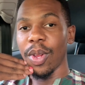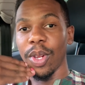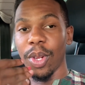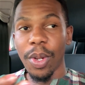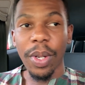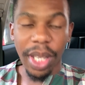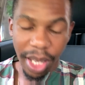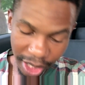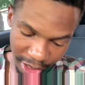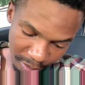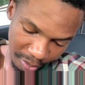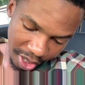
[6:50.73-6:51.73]
look
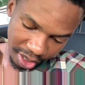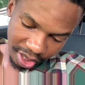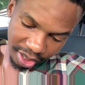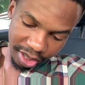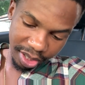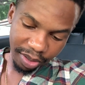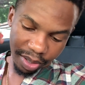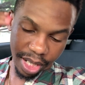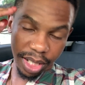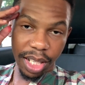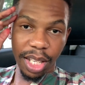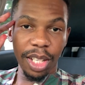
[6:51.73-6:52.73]
at the markets,
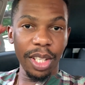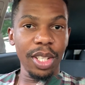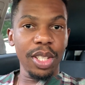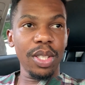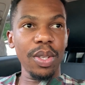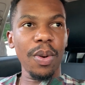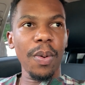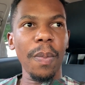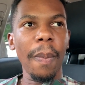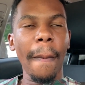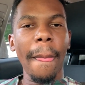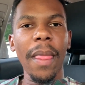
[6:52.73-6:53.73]
right? So,
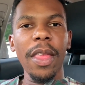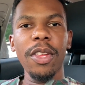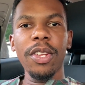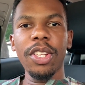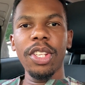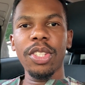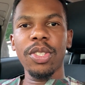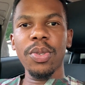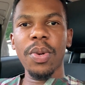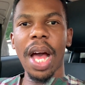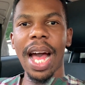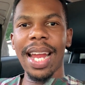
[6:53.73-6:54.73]
you need
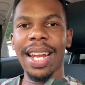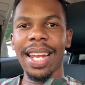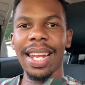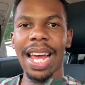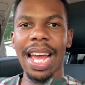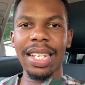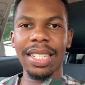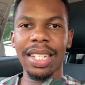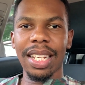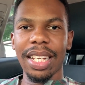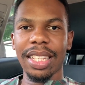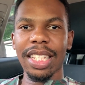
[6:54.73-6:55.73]
to analyze
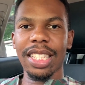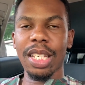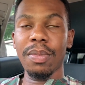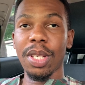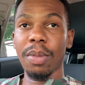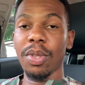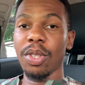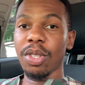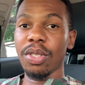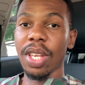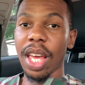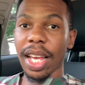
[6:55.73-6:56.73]
and at the same time, you need
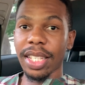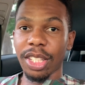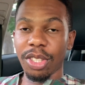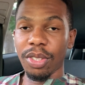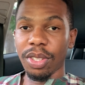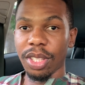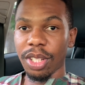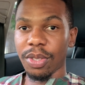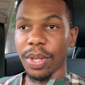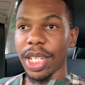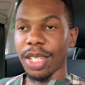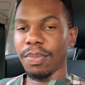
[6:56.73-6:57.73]
to execute the
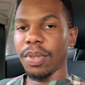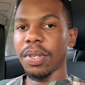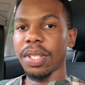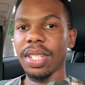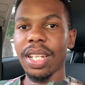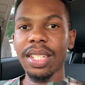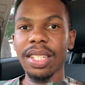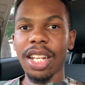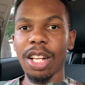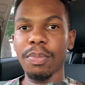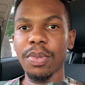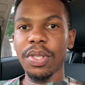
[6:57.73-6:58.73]
trades because it doesn't
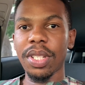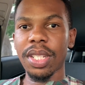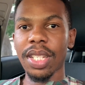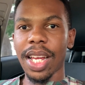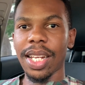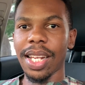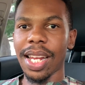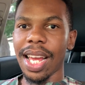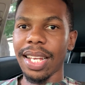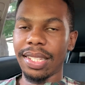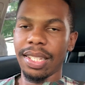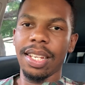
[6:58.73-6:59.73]
help to just
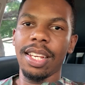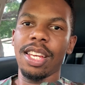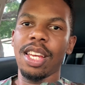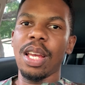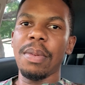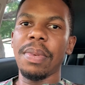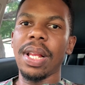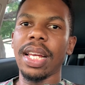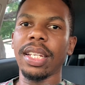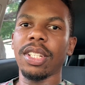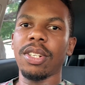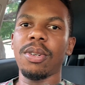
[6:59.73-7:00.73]
analyze and be
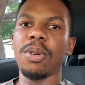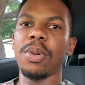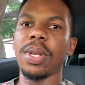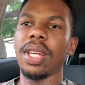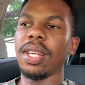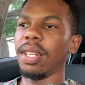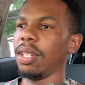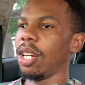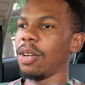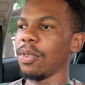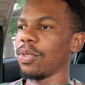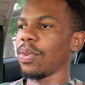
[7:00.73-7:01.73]
like, oh, yeah, I
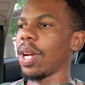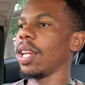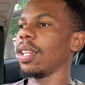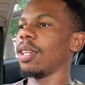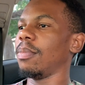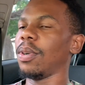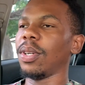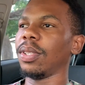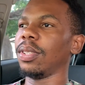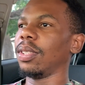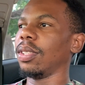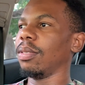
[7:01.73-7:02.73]
was right about
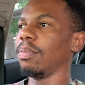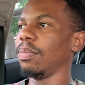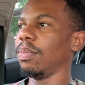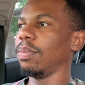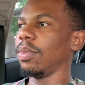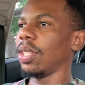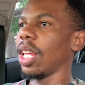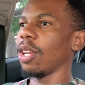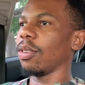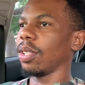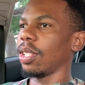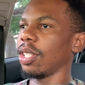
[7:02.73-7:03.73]

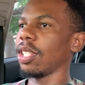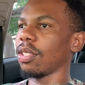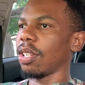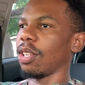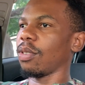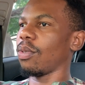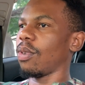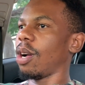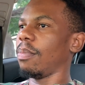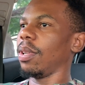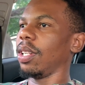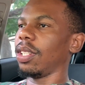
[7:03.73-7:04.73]
saying this is going to go
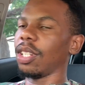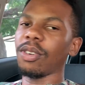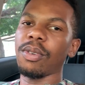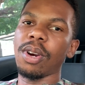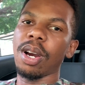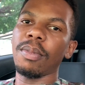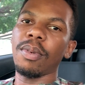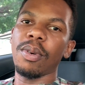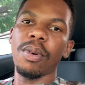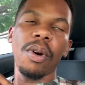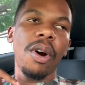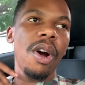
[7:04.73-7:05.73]
up and it did go up,
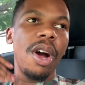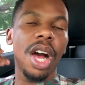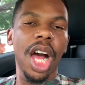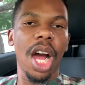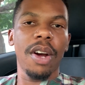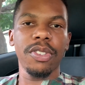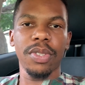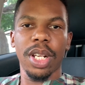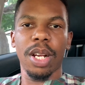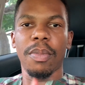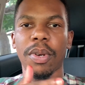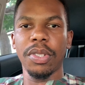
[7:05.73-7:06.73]
or I was right
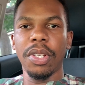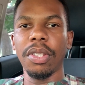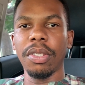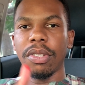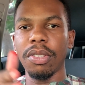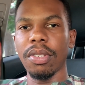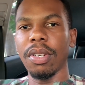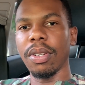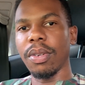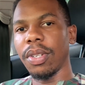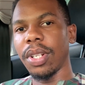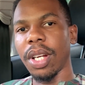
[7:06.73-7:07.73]
about saying this is going to
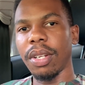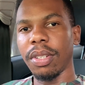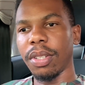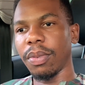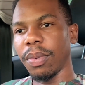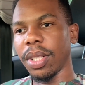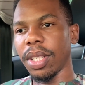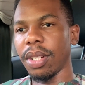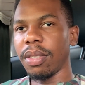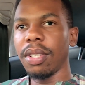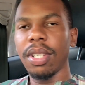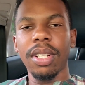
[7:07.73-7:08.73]
go down and it went
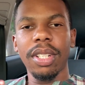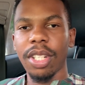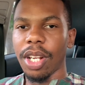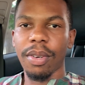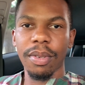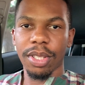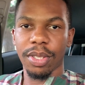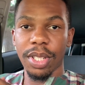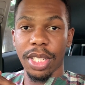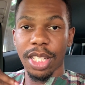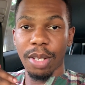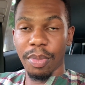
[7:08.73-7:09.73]
down. Now it's not
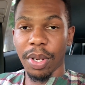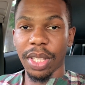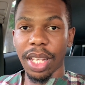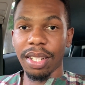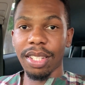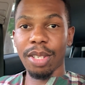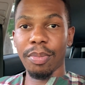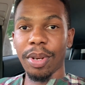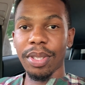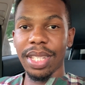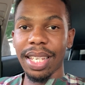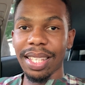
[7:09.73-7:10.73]
just about that. It's
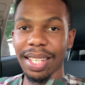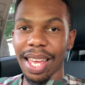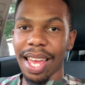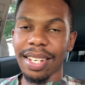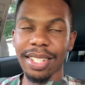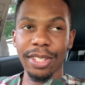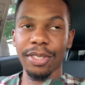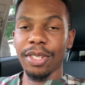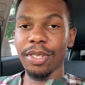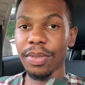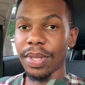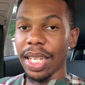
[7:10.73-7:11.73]
about taking action. You
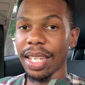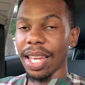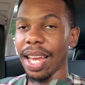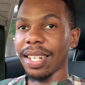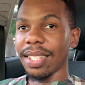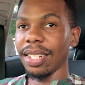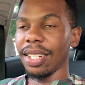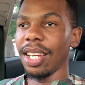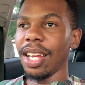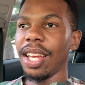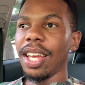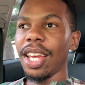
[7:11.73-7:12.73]
need to take action
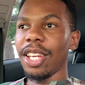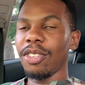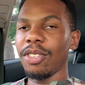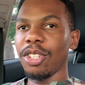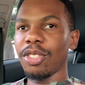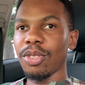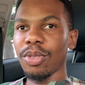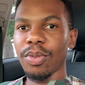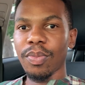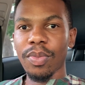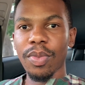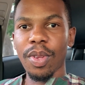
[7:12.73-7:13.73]
and you need to
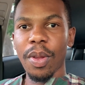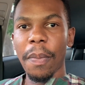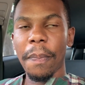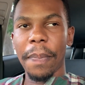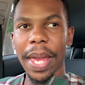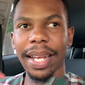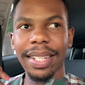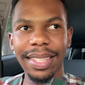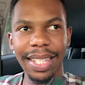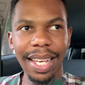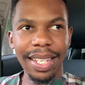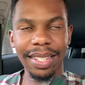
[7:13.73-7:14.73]
back
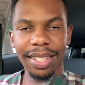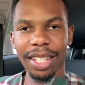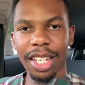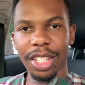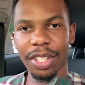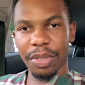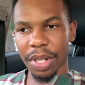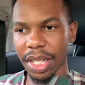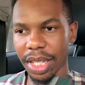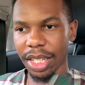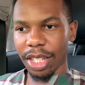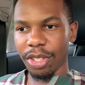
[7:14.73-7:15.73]
test a
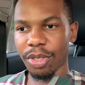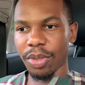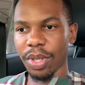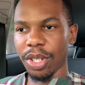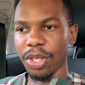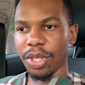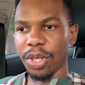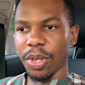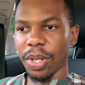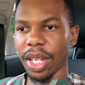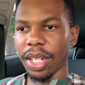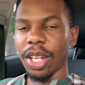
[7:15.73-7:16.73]
strategy to
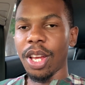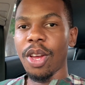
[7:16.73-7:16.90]
ensure that